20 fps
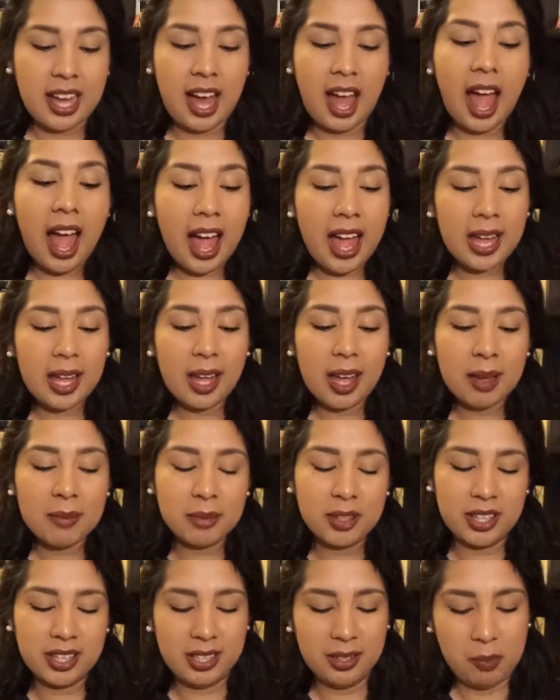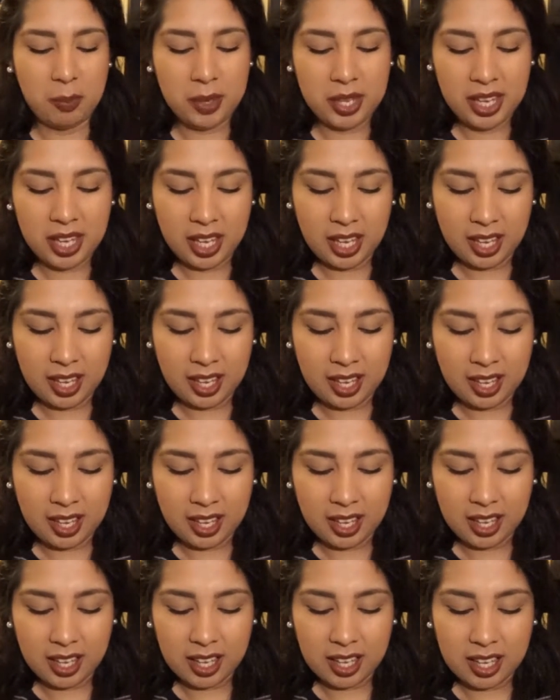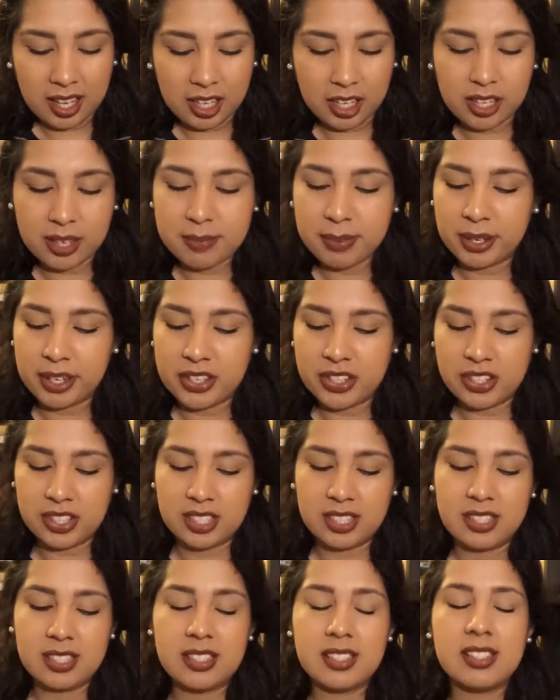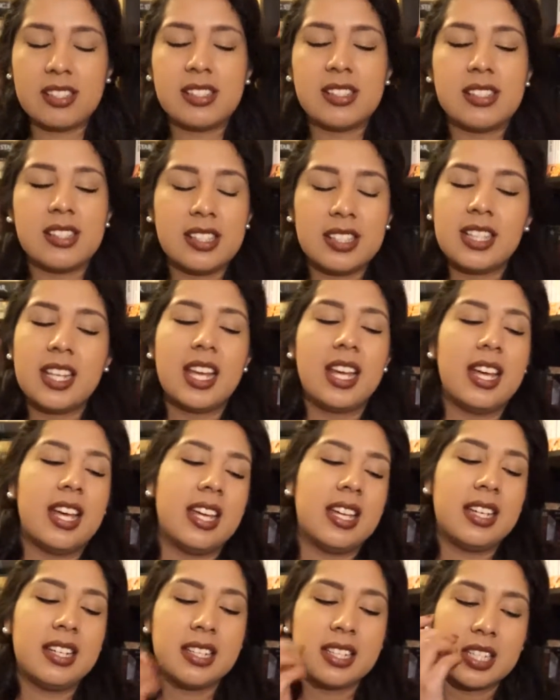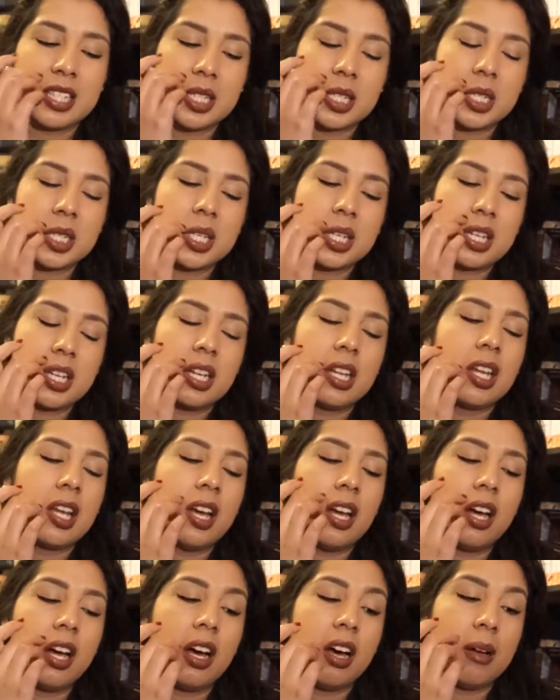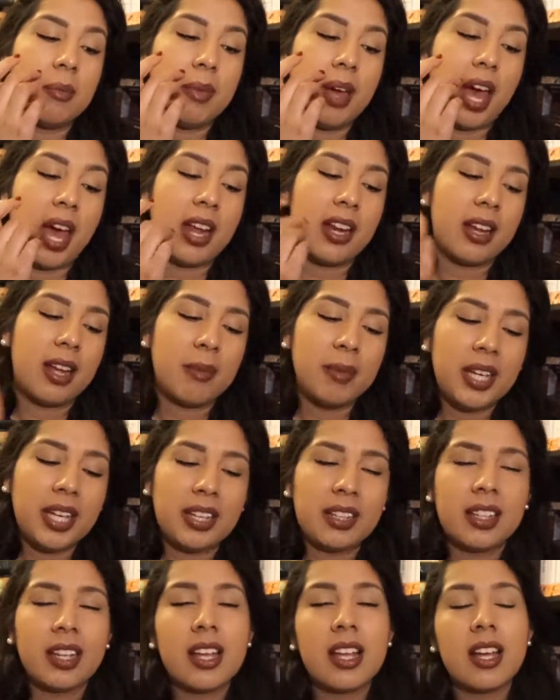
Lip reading: I am gonna be a good person, and oh man, I mean,